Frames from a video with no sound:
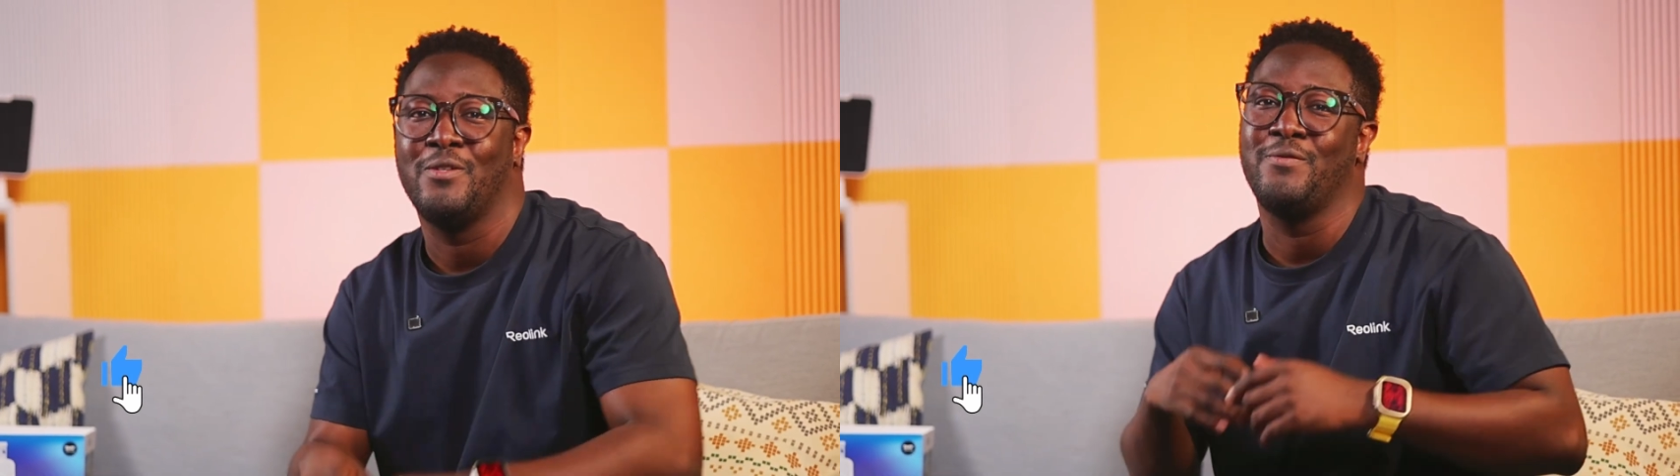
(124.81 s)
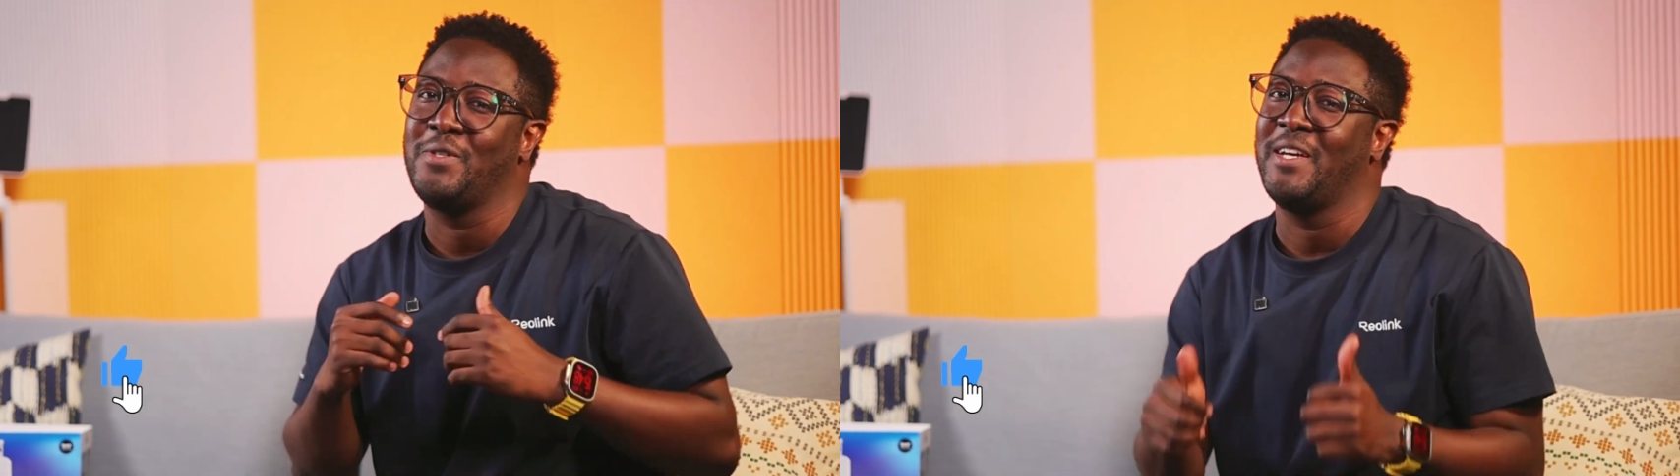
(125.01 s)

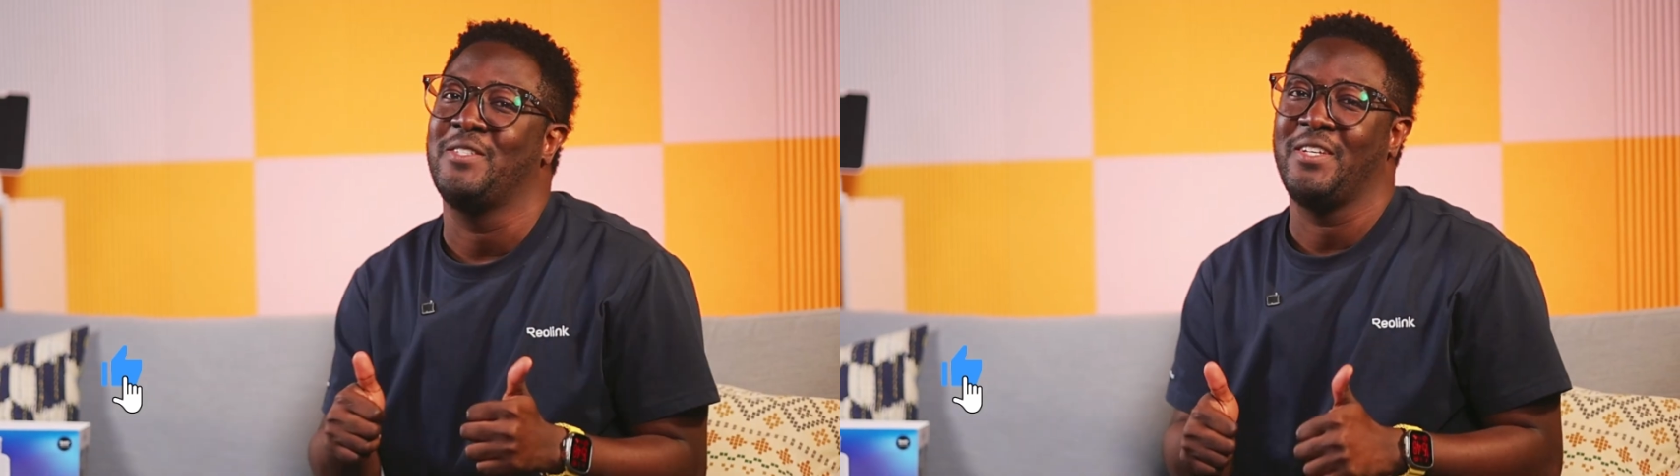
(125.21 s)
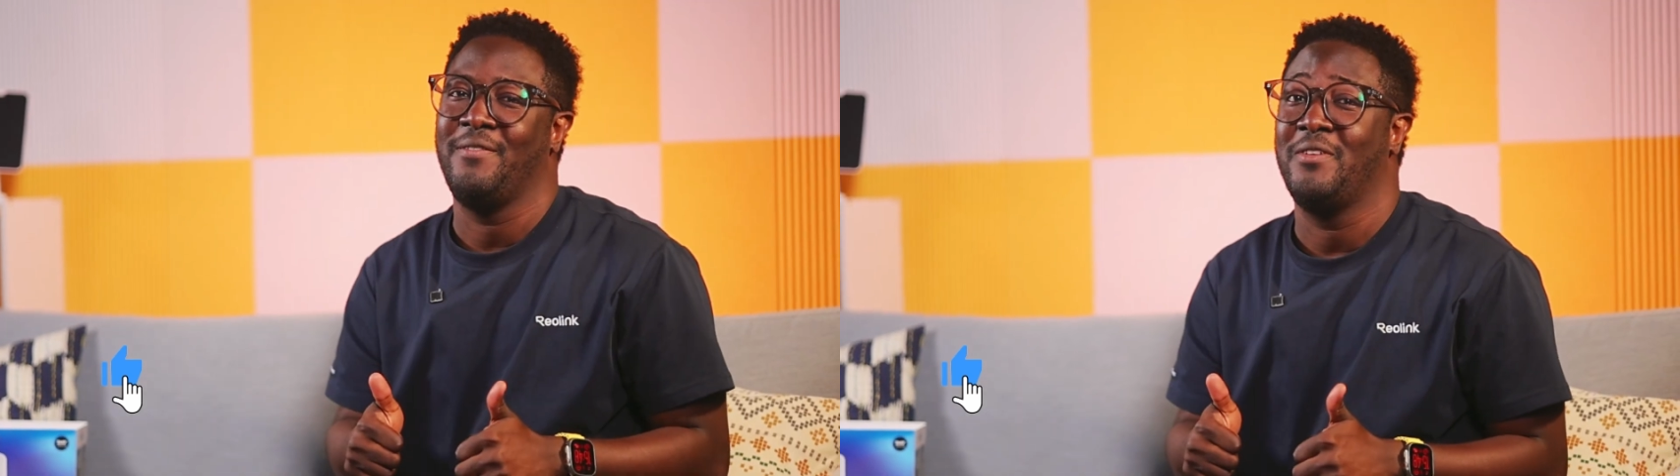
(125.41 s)
don't
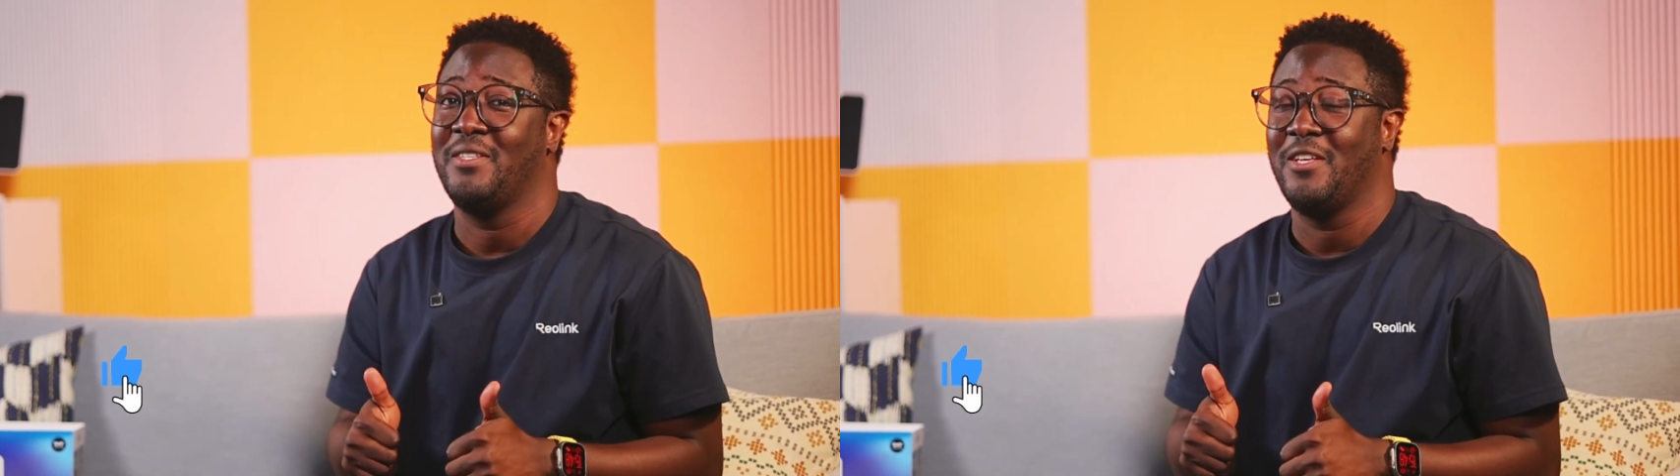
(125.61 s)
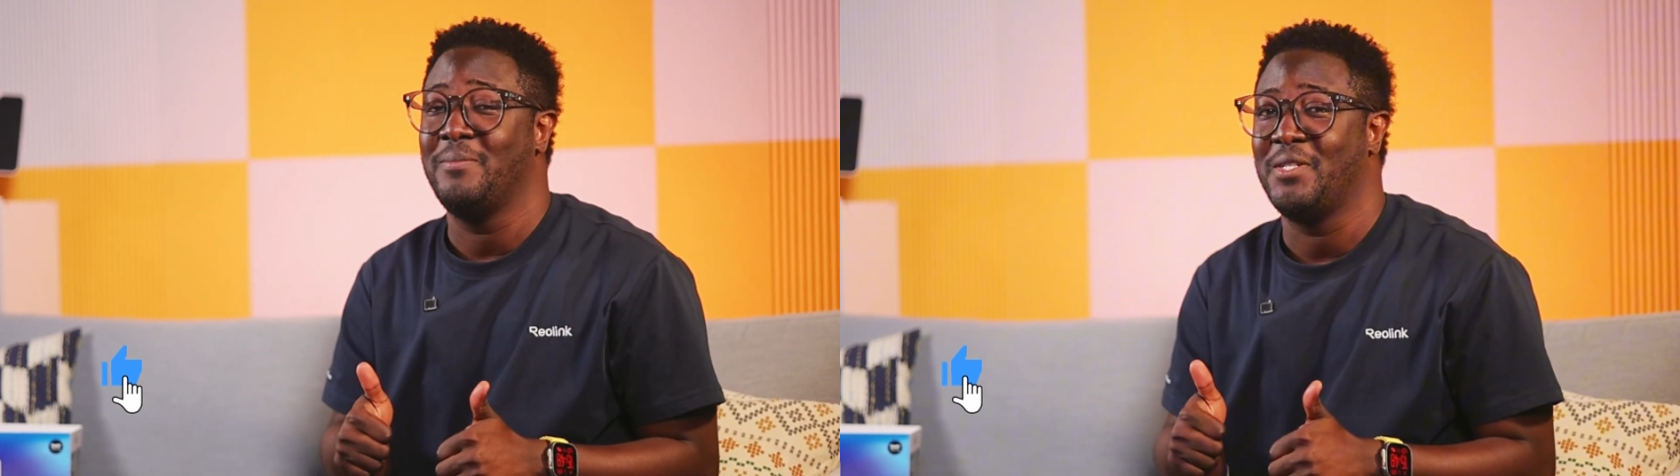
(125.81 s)
forget to give
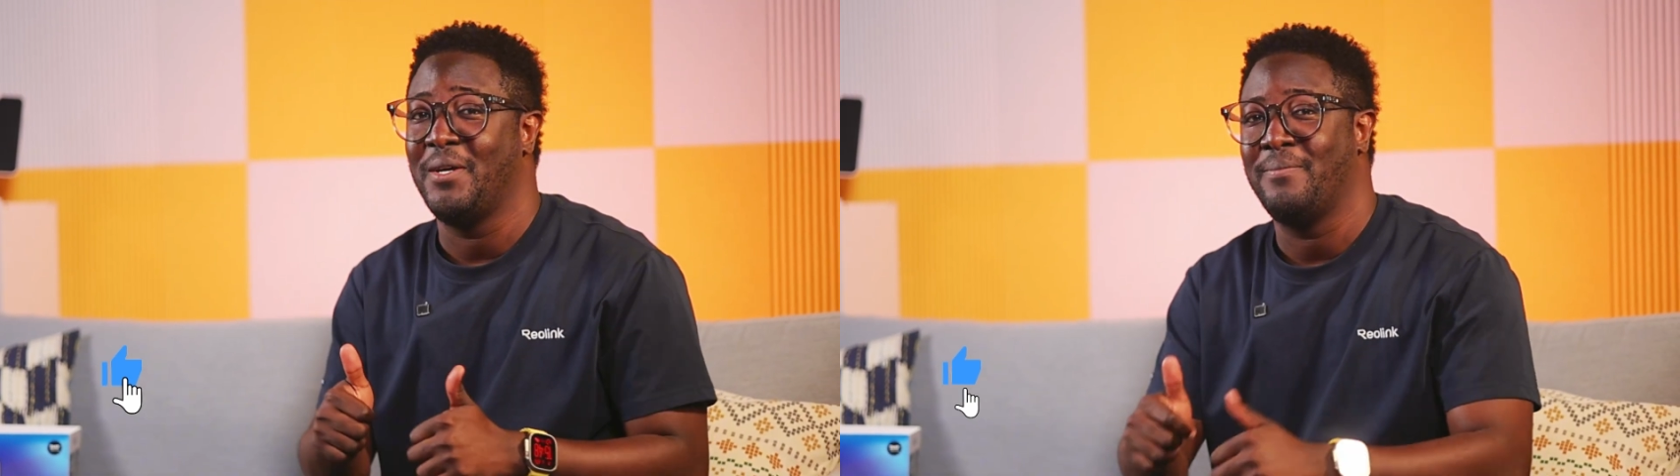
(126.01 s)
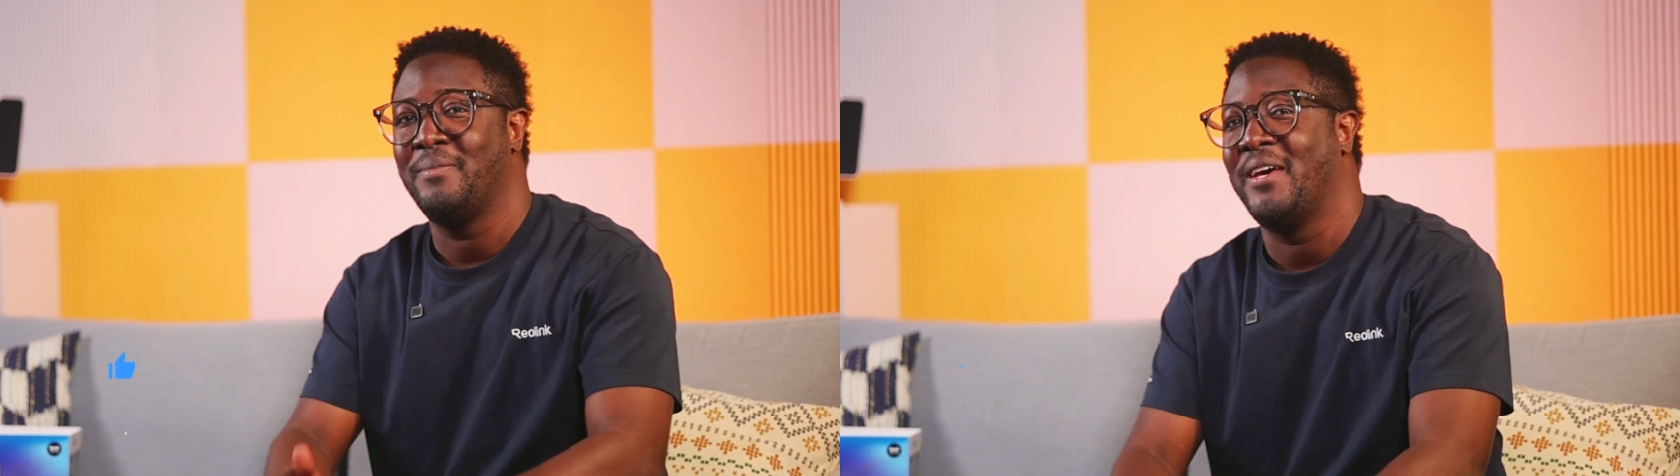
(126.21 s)
it a thumbs
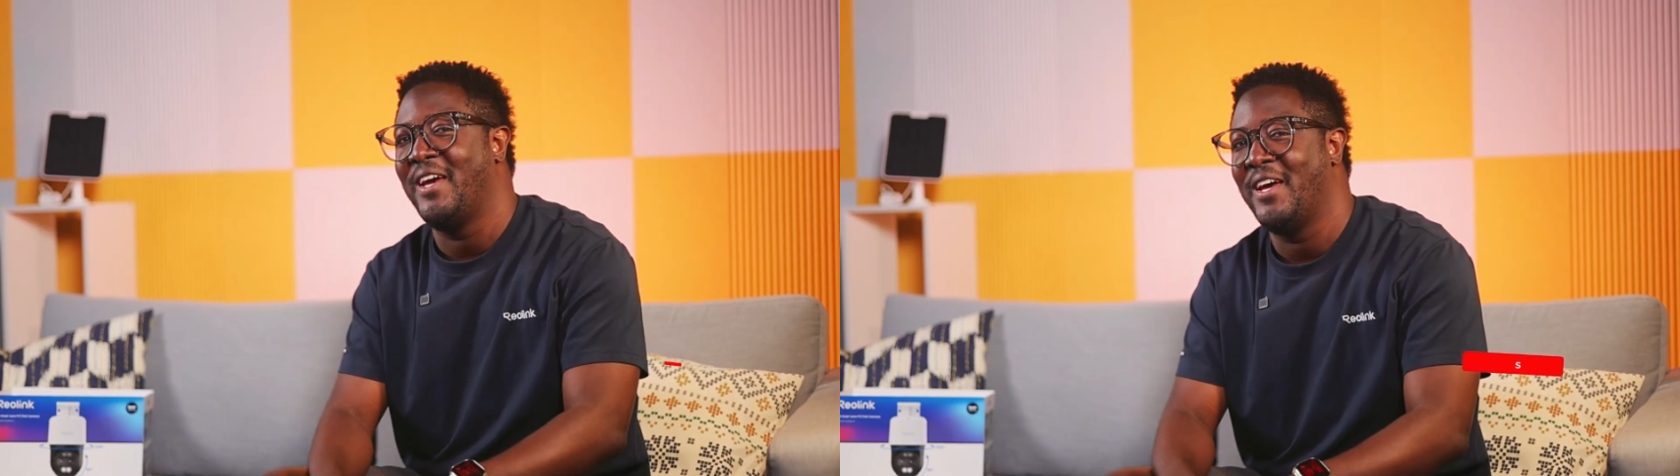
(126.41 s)
up,